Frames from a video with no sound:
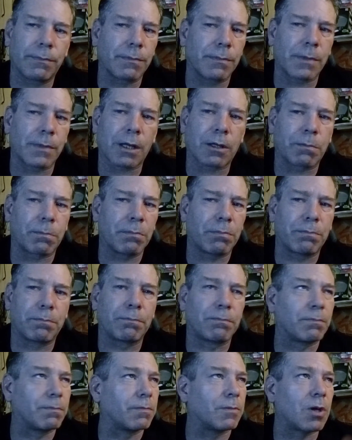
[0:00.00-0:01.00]
that's
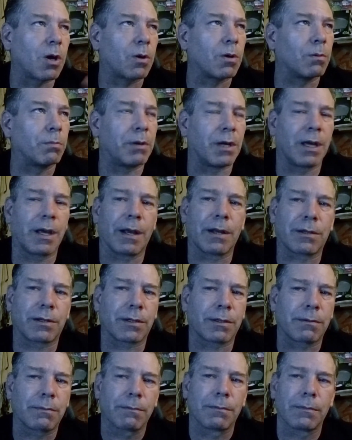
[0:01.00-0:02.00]
total
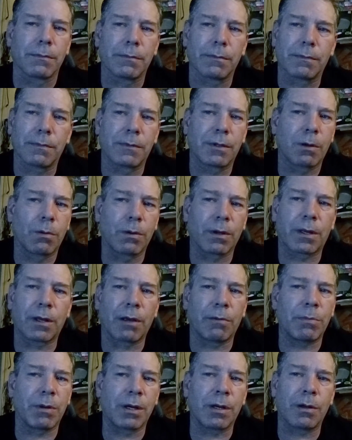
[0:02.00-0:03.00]
BS what
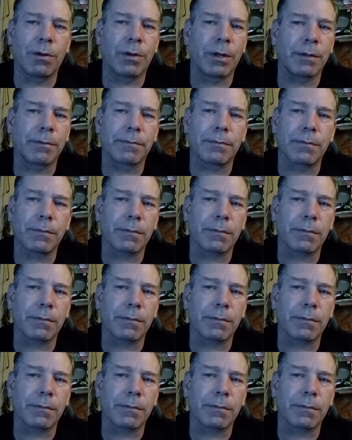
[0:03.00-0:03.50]
they've been doing.